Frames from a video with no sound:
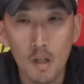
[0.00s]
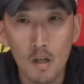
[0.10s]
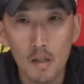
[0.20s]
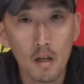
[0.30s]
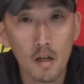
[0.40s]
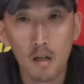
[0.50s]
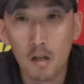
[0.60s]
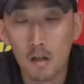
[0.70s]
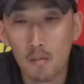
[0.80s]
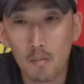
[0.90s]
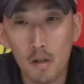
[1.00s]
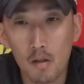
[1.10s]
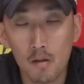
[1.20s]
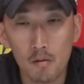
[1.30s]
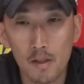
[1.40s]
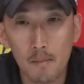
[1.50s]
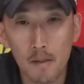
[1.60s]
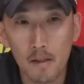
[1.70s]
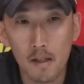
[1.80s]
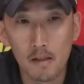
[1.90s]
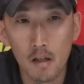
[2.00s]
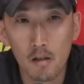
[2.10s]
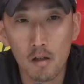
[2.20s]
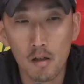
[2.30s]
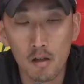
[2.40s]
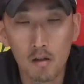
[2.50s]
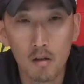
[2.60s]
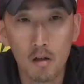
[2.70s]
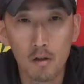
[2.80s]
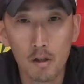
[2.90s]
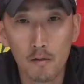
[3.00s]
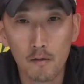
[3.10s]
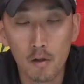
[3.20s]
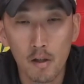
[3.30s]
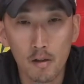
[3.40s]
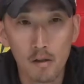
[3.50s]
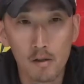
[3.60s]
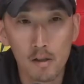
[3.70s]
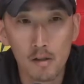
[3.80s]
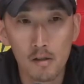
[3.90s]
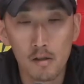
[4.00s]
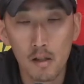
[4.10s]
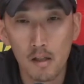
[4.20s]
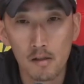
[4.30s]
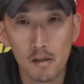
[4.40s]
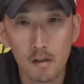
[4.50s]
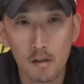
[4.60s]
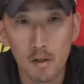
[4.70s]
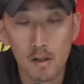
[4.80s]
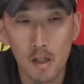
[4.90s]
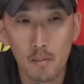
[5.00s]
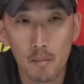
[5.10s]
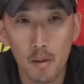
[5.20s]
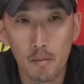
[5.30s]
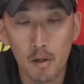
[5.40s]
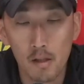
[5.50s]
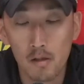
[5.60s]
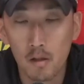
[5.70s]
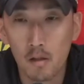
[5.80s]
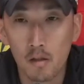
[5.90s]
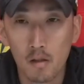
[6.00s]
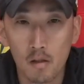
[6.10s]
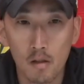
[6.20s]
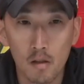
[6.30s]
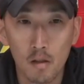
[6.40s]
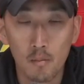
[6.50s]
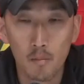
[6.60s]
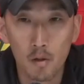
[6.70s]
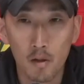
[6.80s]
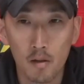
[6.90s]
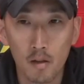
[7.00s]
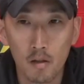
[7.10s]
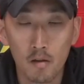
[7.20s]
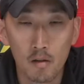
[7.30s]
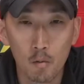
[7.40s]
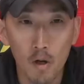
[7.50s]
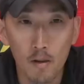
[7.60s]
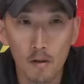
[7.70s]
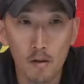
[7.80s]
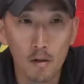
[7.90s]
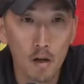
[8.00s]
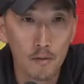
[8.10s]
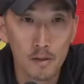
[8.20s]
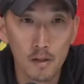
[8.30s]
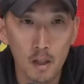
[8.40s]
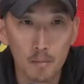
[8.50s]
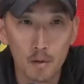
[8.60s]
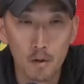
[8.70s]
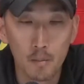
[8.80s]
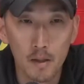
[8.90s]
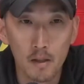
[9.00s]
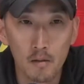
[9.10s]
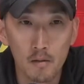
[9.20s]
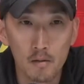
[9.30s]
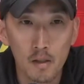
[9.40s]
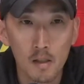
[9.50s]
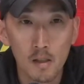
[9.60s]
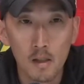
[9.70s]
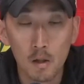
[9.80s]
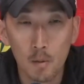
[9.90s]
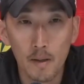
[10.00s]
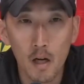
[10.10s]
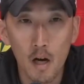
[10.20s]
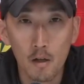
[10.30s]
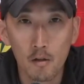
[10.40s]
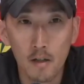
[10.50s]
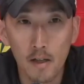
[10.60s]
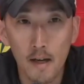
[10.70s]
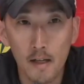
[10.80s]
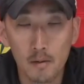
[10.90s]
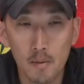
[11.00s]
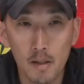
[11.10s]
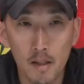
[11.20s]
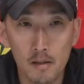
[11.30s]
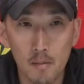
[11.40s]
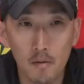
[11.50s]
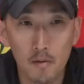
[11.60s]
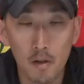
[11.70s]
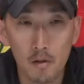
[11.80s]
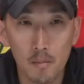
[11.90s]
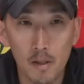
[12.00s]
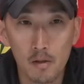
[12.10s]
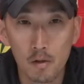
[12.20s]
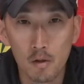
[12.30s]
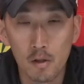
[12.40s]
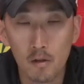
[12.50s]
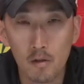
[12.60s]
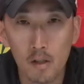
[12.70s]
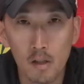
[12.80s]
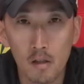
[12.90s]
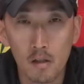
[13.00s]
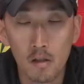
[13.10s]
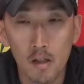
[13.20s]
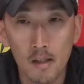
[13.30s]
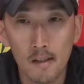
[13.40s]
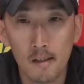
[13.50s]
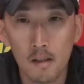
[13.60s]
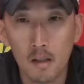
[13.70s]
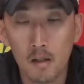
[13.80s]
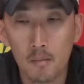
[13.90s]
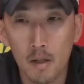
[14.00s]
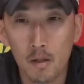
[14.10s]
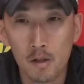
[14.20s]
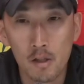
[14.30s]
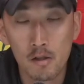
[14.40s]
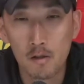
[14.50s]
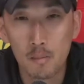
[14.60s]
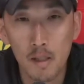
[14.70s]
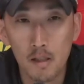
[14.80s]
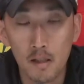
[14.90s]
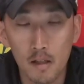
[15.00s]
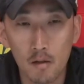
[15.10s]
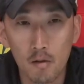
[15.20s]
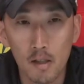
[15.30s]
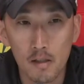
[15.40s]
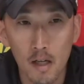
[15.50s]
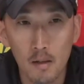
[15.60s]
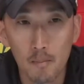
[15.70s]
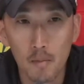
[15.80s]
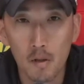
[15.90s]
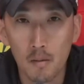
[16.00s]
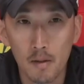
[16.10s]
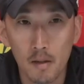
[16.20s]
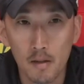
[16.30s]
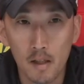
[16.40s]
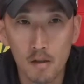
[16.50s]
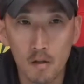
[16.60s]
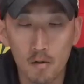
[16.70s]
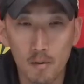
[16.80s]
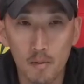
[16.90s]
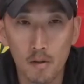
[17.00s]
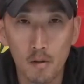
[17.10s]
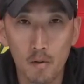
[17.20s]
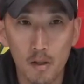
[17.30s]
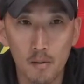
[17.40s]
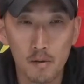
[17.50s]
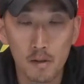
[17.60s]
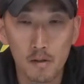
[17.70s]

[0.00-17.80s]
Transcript: Yeah, you know, same thing that has gone on all year for her. I thought has done a great job in preparation. You know, I think the weather obviously helped a little bit. It was a little bit hotter than it has been at some of our other meets earlier in the year. And she's just peaking at the right time. I think that's ultimately what comes